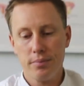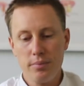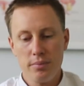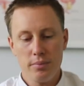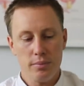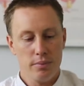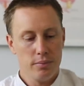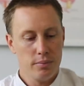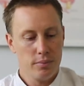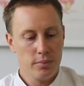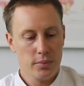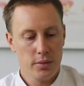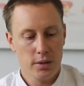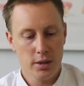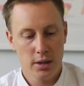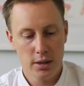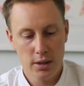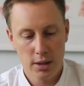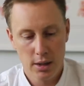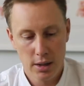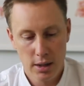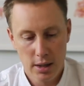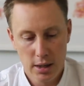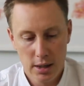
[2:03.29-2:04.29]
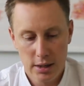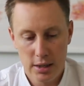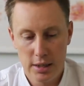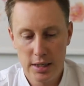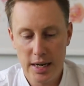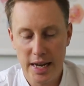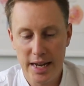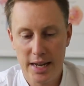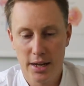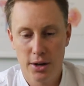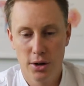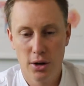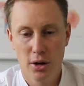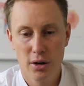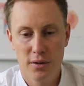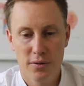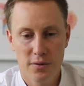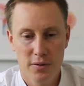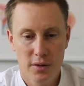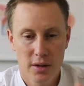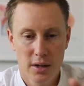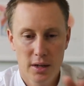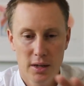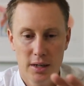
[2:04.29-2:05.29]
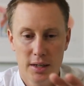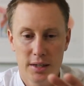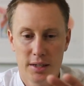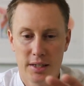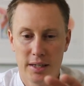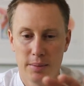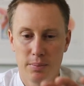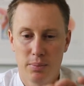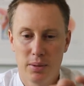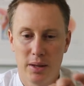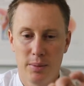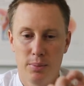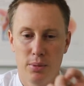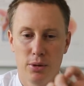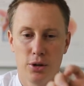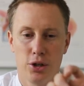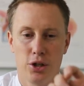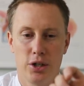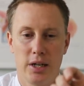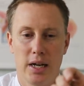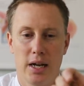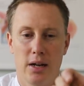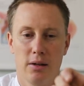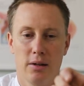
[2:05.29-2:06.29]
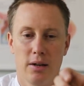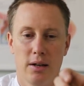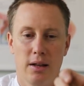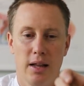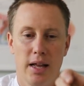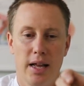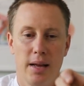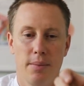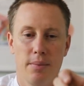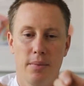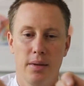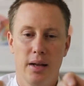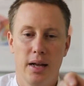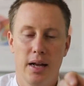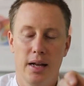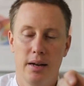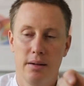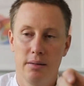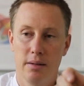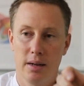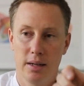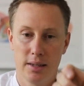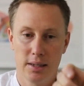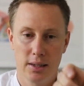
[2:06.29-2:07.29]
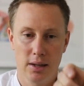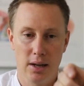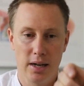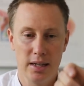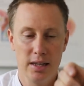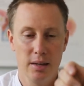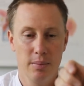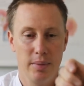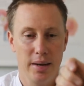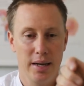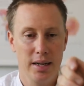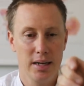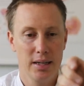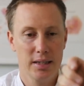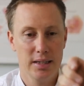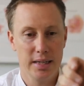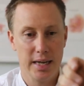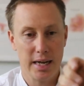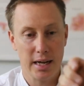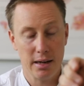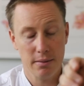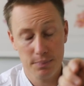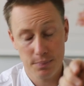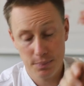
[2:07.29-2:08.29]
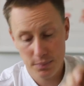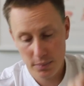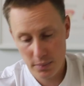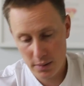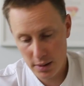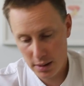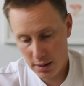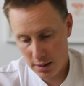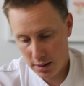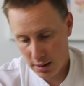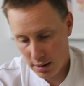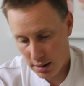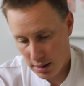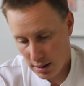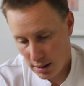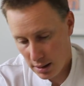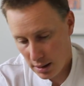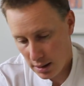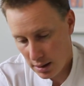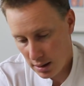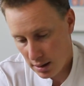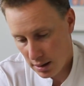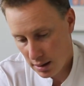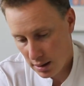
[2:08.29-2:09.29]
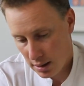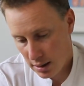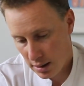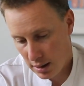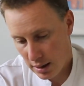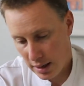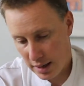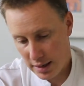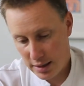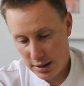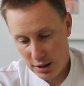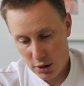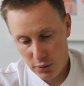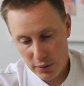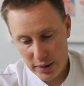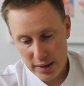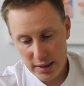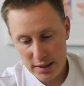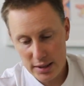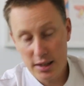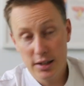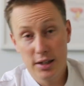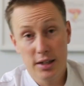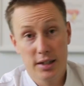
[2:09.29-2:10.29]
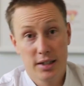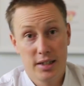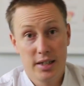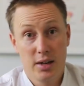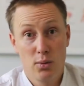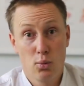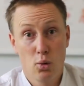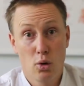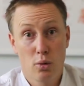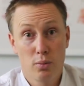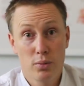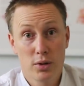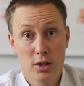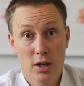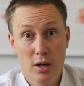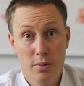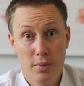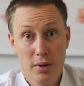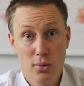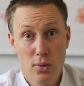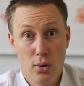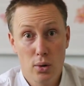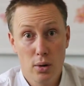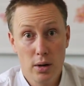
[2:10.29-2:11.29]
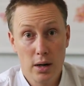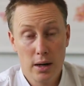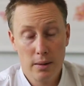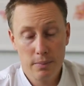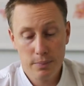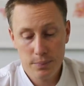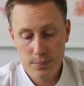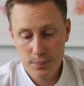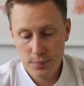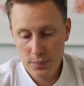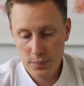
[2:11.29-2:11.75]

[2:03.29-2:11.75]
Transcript: To take it off, you simply push down on the clamp and slide the penis out, and to rinse it just in warm soapy water.